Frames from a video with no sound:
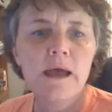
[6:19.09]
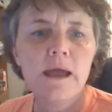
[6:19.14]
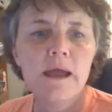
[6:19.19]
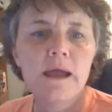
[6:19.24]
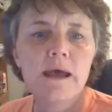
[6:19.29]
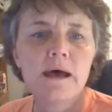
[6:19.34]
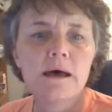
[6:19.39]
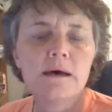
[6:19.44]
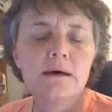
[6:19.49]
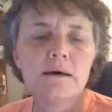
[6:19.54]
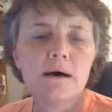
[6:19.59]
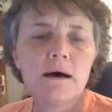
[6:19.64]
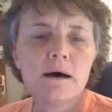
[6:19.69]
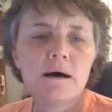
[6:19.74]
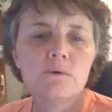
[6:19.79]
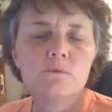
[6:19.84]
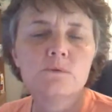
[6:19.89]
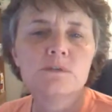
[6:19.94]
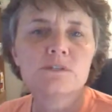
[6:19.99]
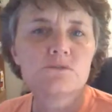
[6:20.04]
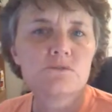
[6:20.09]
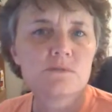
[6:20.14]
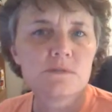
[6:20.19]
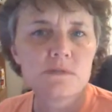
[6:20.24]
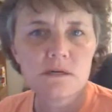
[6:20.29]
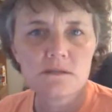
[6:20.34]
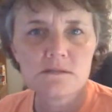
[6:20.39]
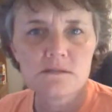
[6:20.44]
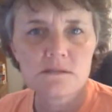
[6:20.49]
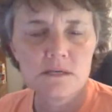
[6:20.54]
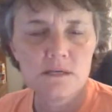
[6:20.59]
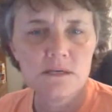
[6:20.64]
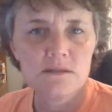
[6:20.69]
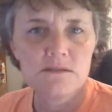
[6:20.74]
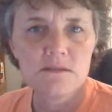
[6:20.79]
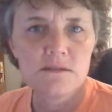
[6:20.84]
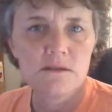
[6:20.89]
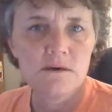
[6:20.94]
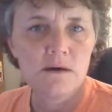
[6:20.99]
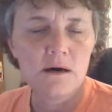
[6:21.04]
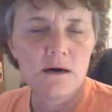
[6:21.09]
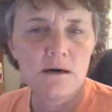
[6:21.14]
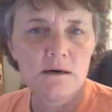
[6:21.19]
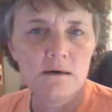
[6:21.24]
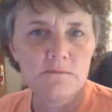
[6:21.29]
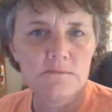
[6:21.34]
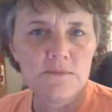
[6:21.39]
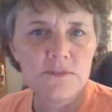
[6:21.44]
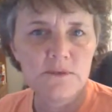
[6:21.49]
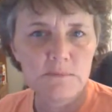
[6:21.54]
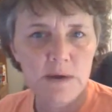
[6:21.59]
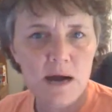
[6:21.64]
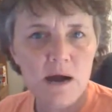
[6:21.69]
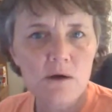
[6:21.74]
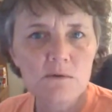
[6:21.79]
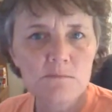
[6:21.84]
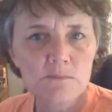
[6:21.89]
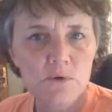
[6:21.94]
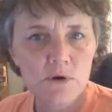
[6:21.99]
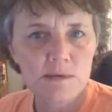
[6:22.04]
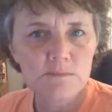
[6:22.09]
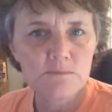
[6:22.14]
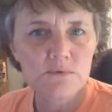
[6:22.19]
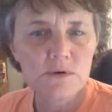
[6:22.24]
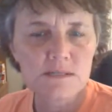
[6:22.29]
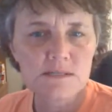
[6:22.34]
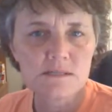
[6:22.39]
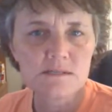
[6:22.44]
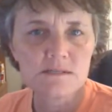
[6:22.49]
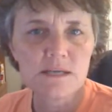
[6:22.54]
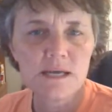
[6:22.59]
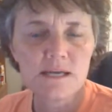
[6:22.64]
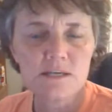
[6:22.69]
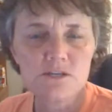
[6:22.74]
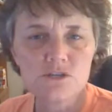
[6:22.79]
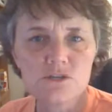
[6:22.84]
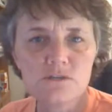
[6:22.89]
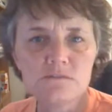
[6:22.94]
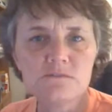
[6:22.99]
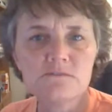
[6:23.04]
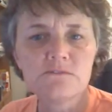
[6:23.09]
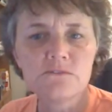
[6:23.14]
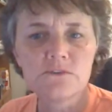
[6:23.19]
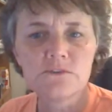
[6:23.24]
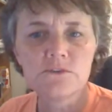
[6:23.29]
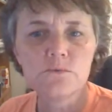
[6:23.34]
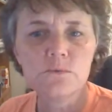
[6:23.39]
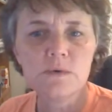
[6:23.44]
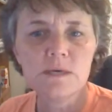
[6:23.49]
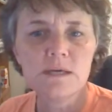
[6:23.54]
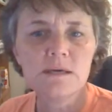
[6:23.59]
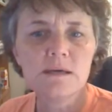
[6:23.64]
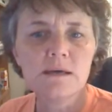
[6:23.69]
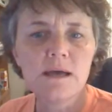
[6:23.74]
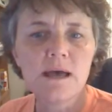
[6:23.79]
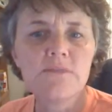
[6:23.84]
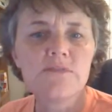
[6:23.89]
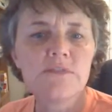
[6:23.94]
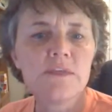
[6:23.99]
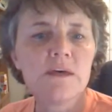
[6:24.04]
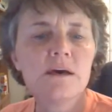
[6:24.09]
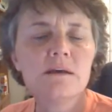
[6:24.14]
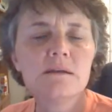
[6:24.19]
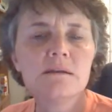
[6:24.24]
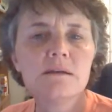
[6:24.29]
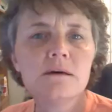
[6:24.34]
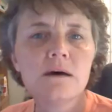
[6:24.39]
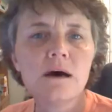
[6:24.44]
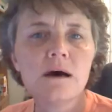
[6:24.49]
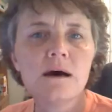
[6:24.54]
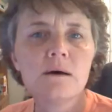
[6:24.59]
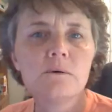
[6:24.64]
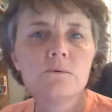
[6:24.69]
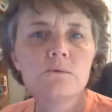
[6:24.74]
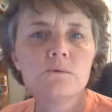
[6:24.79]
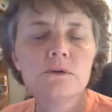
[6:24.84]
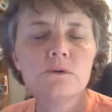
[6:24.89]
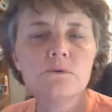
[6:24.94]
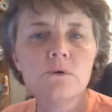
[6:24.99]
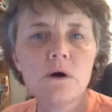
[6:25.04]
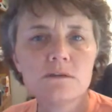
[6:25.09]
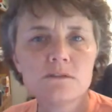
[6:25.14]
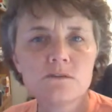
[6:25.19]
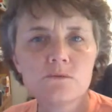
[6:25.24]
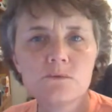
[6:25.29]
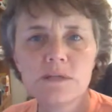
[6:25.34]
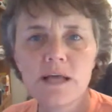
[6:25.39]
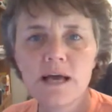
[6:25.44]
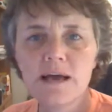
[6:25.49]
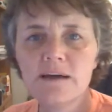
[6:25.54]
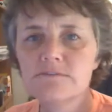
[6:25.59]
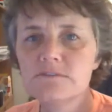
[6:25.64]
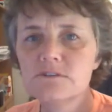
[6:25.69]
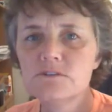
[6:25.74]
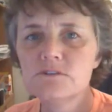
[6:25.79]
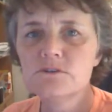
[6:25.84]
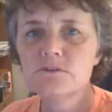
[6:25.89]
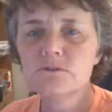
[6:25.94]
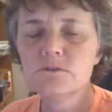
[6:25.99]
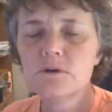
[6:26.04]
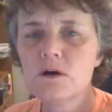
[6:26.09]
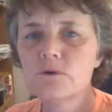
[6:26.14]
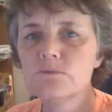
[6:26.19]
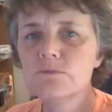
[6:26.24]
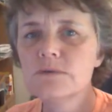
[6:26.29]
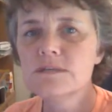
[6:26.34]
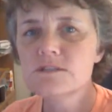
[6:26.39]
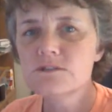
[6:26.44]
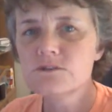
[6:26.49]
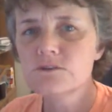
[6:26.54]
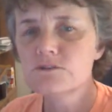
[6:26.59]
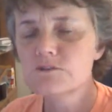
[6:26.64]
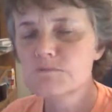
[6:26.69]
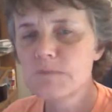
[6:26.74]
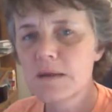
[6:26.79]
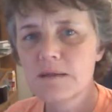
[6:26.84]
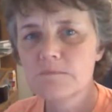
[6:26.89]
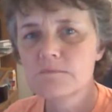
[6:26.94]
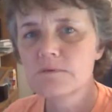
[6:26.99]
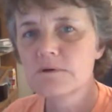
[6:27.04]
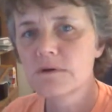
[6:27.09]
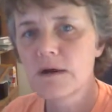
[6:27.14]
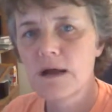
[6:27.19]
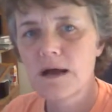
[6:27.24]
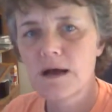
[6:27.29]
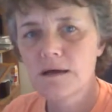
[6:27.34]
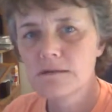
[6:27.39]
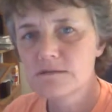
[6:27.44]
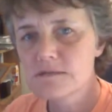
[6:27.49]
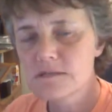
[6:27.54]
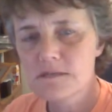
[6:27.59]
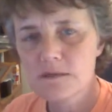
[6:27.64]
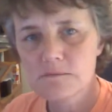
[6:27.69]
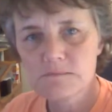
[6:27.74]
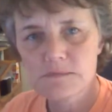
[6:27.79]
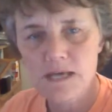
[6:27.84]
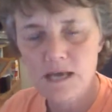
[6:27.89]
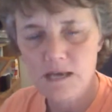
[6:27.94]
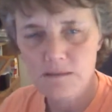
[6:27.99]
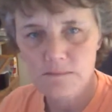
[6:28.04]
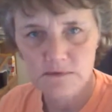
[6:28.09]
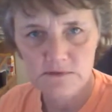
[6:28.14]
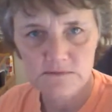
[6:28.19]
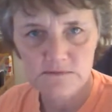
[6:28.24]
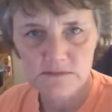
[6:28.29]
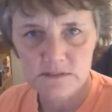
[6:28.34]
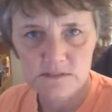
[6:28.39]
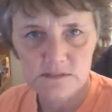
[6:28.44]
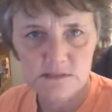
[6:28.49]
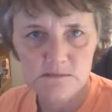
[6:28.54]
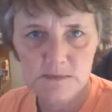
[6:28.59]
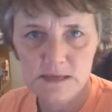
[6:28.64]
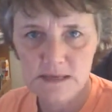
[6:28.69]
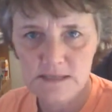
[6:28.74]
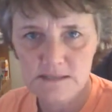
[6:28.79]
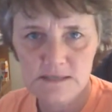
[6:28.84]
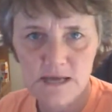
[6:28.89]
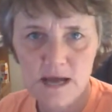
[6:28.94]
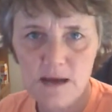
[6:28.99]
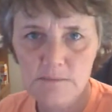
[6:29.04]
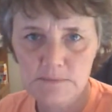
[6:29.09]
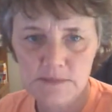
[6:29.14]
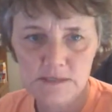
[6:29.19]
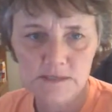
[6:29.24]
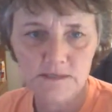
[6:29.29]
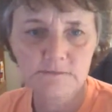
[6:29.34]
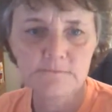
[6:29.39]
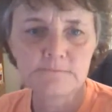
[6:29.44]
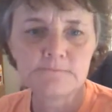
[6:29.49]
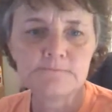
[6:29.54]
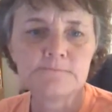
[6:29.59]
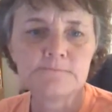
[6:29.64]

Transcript: which results in the PowerPoint presentation for the week. And then you also will have to do a research paper on some type of a debate topic.